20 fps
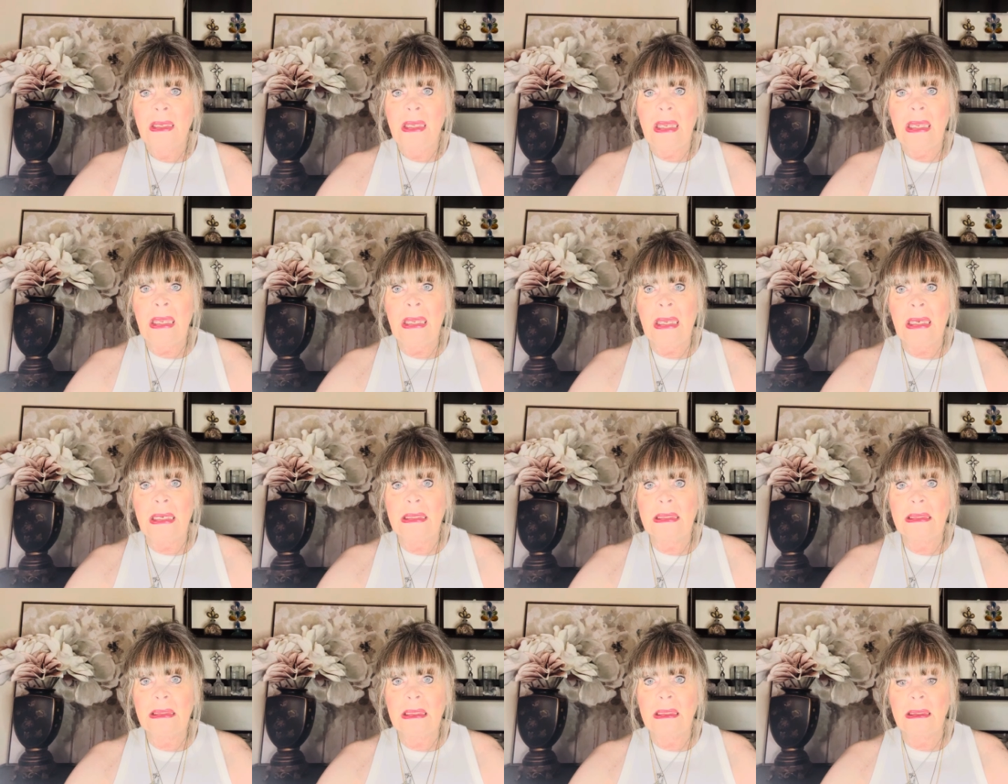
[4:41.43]

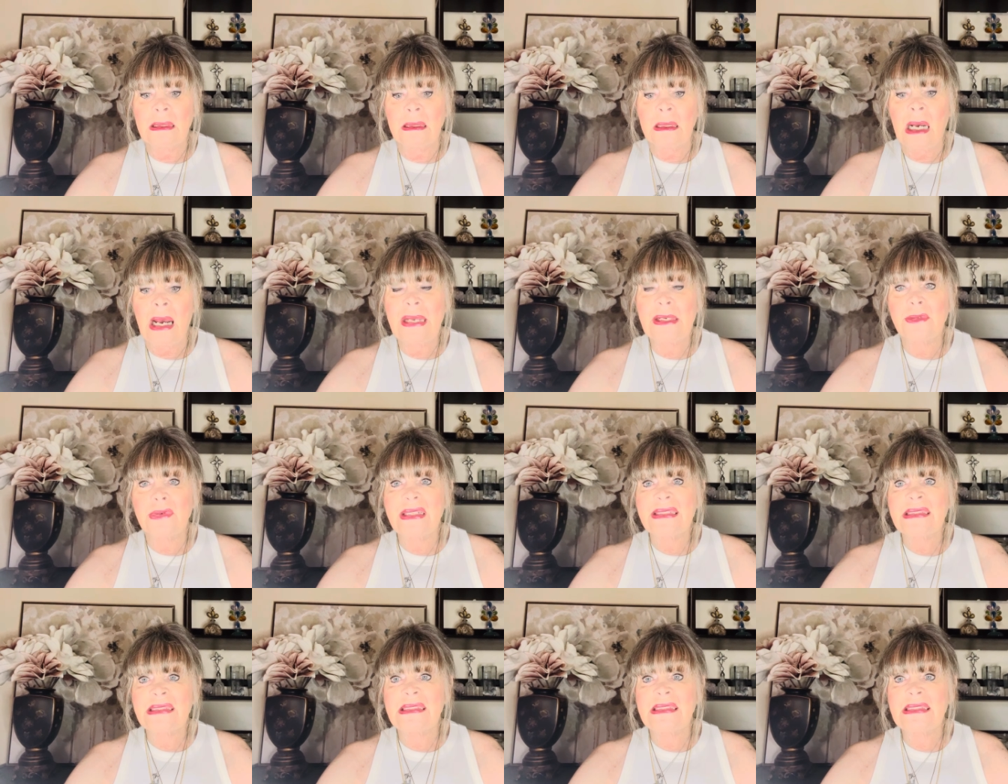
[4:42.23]
and
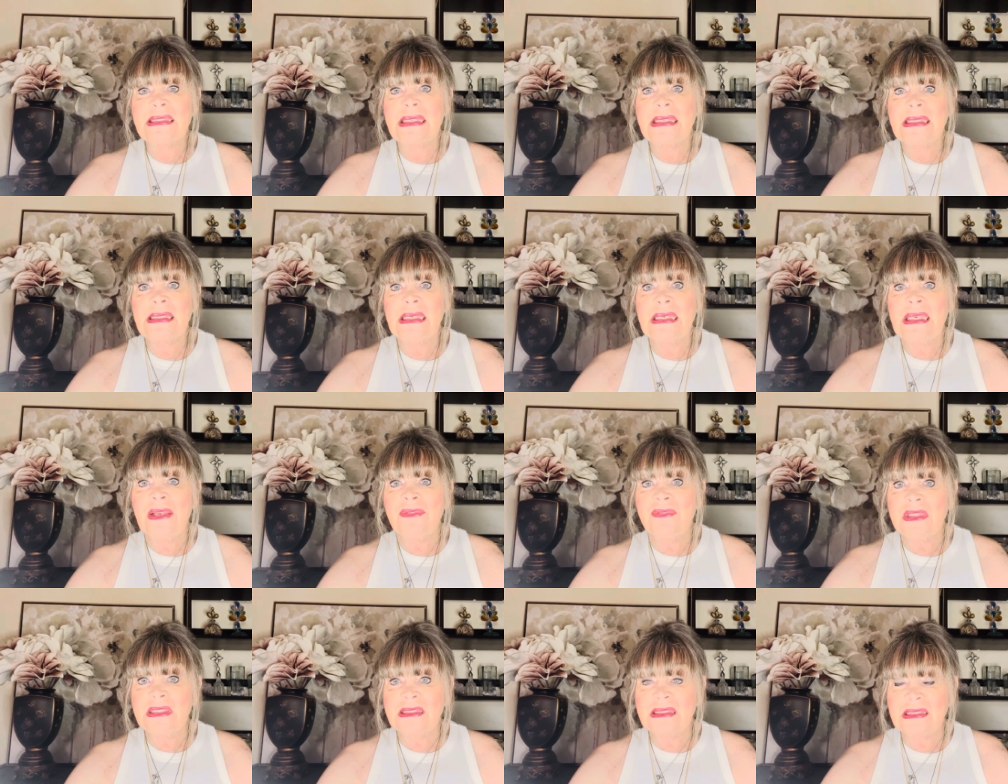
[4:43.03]
hydrates the skin,
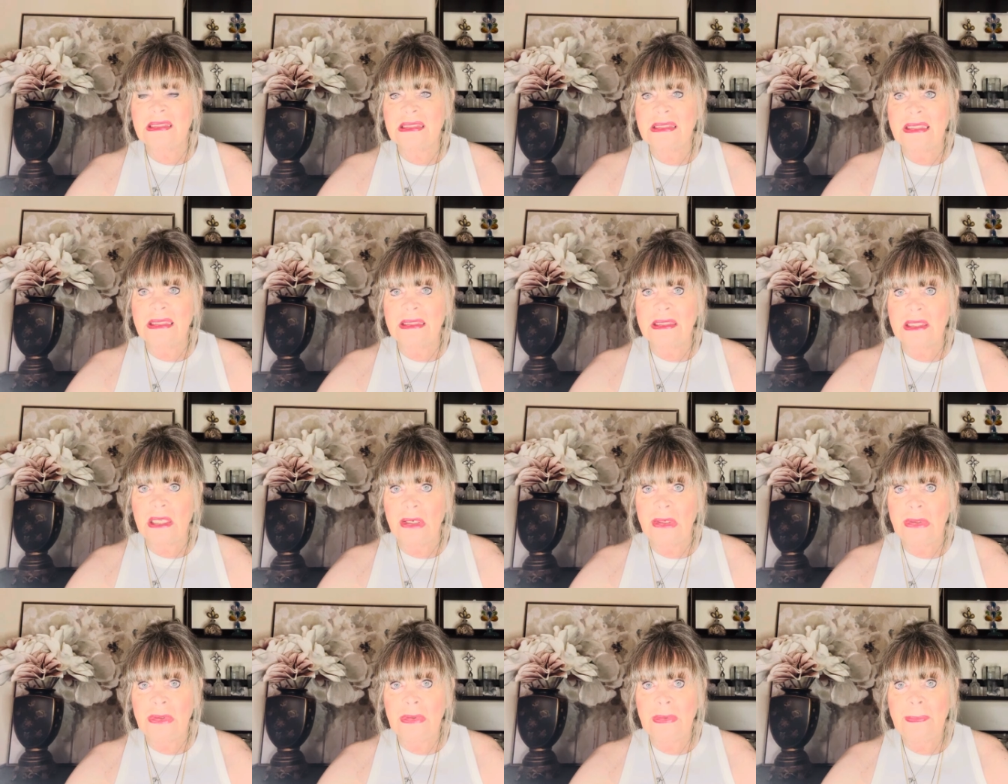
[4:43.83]
evens the skin
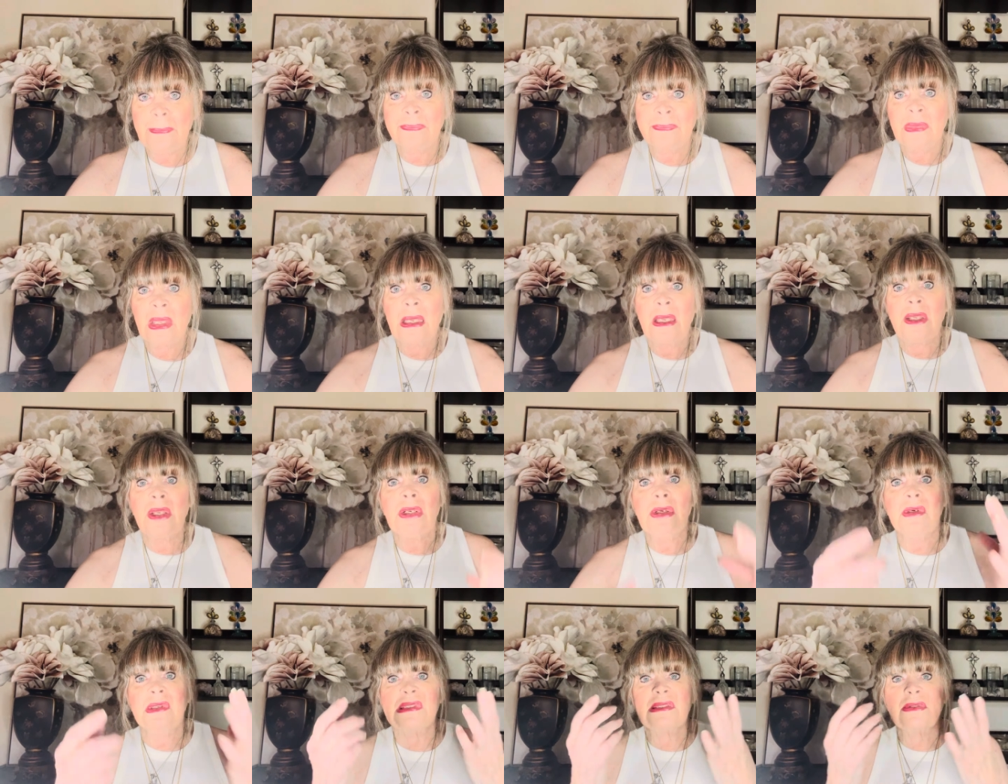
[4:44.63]
tone. You
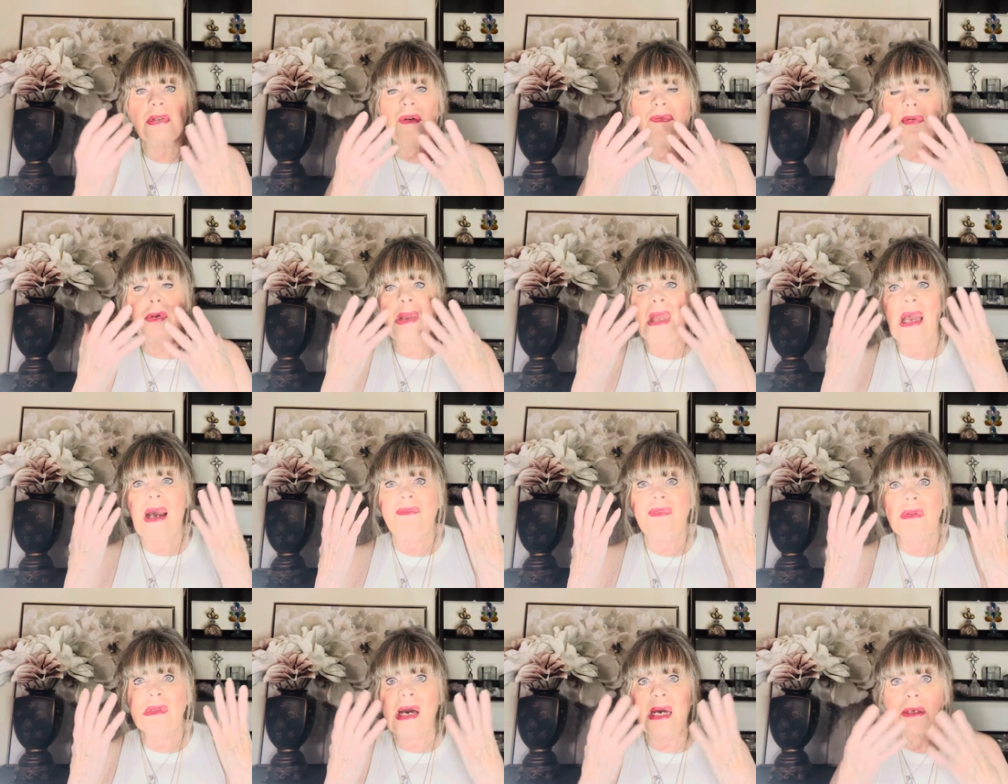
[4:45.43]
know, so if you have
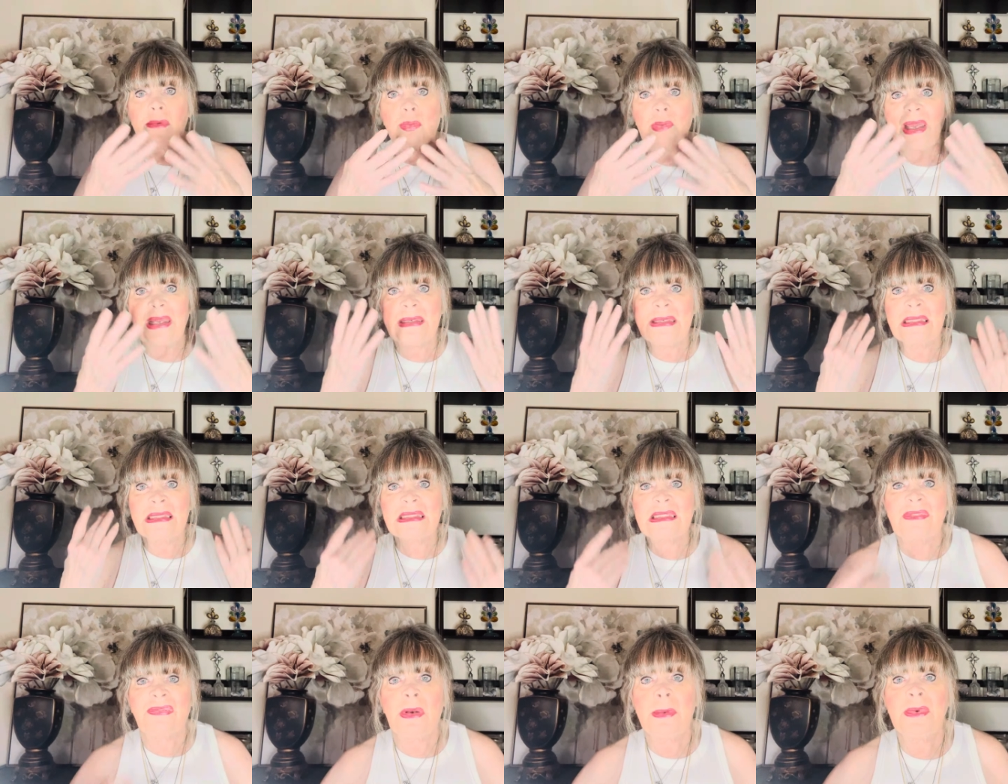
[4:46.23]
a lot of
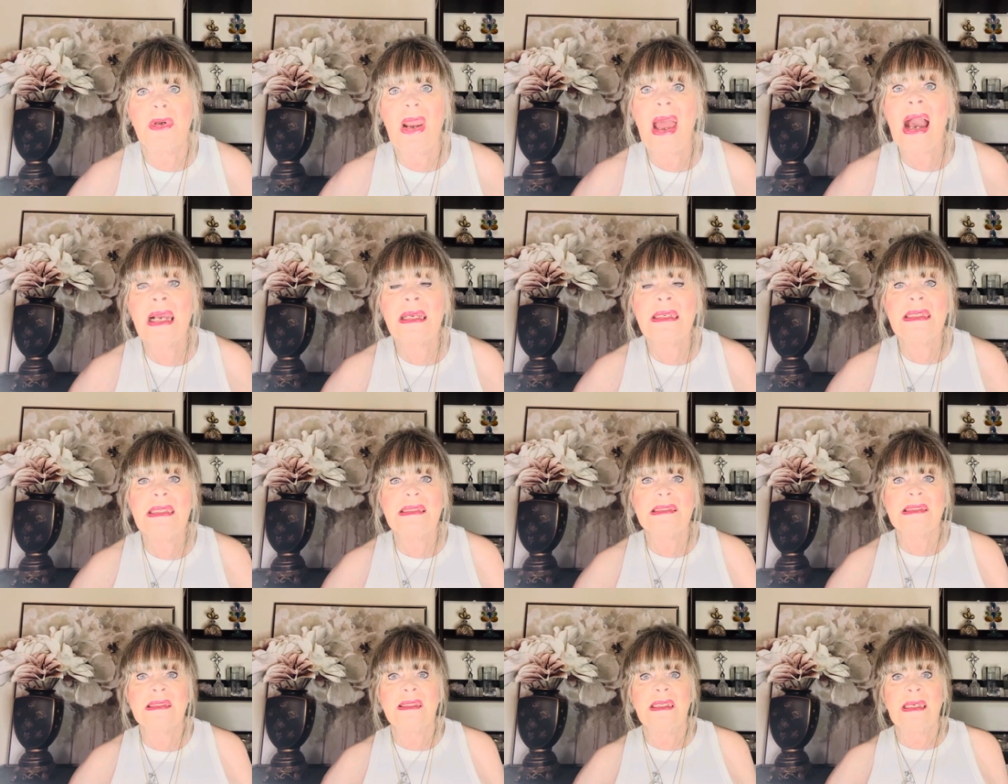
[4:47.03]
redness from your acne,
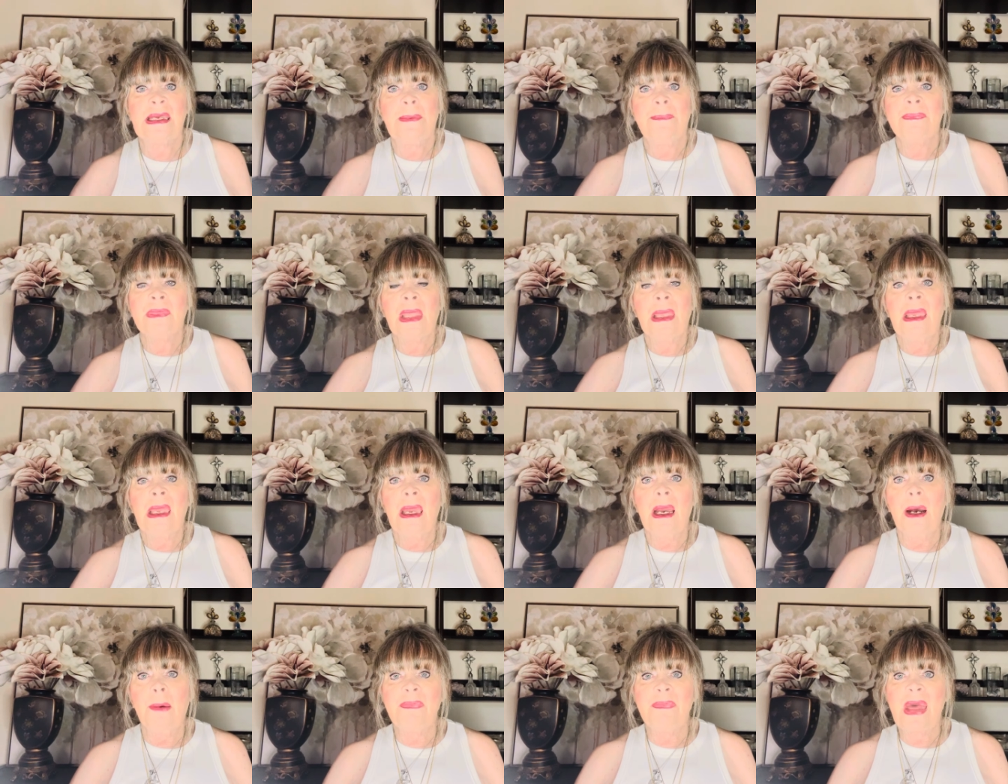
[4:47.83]
it's going to
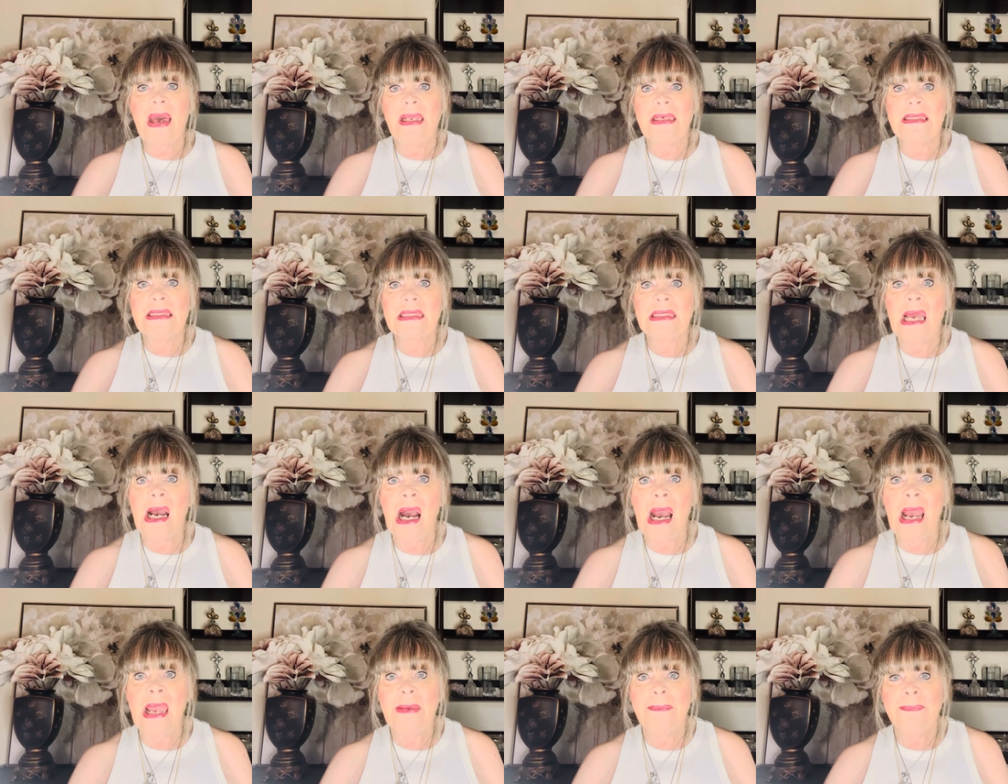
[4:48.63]
up that in
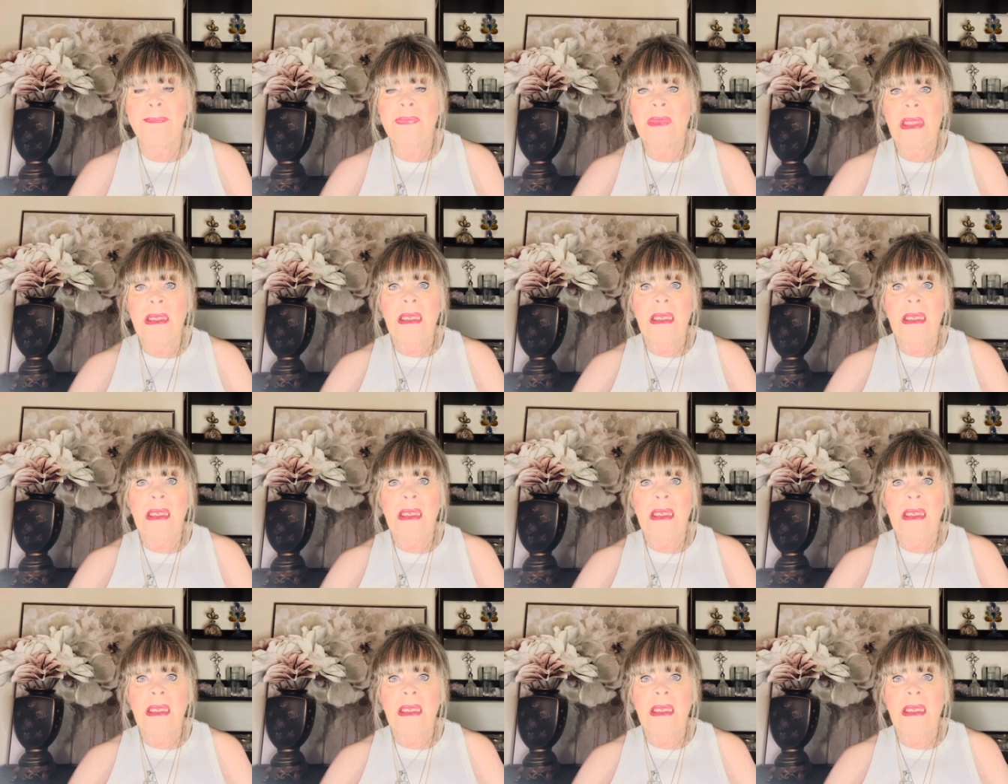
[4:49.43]
time.